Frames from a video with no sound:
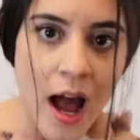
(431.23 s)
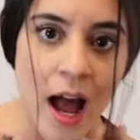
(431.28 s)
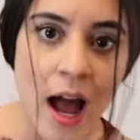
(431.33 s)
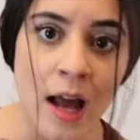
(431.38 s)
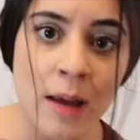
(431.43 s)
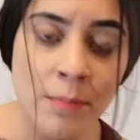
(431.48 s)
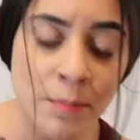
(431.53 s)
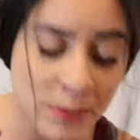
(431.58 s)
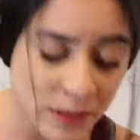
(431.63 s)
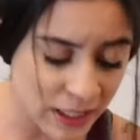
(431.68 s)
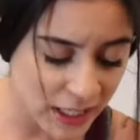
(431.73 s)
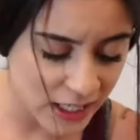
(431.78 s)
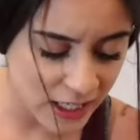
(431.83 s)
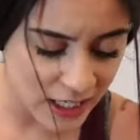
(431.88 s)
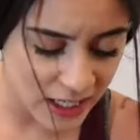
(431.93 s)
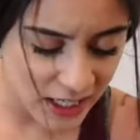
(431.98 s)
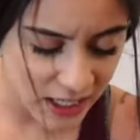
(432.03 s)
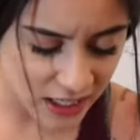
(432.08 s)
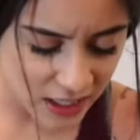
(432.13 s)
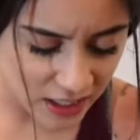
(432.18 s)
I'm
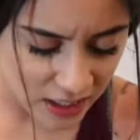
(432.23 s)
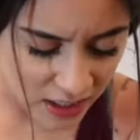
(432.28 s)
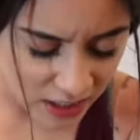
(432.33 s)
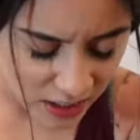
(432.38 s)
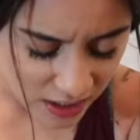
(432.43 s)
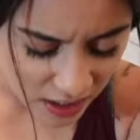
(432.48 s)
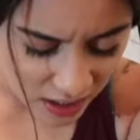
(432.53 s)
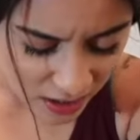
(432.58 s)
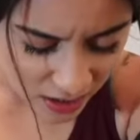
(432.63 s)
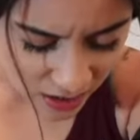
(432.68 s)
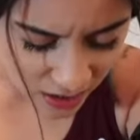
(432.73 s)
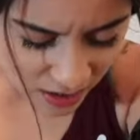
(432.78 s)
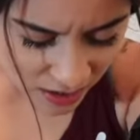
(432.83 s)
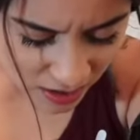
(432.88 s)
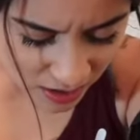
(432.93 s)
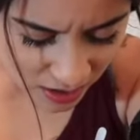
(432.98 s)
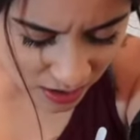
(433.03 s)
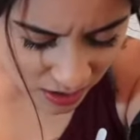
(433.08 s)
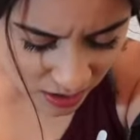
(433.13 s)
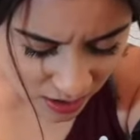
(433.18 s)
bleeding.
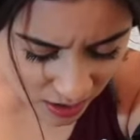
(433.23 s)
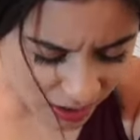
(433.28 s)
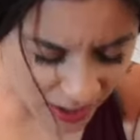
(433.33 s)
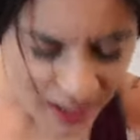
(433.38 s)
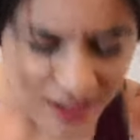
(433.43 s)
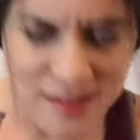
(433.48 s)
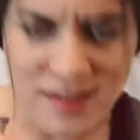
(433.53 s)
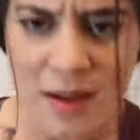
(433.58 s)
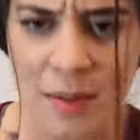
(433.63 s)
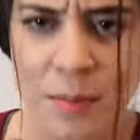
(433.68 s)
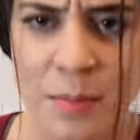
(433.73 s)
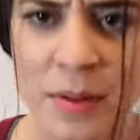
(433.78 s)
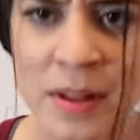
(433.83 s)
Guys, I'm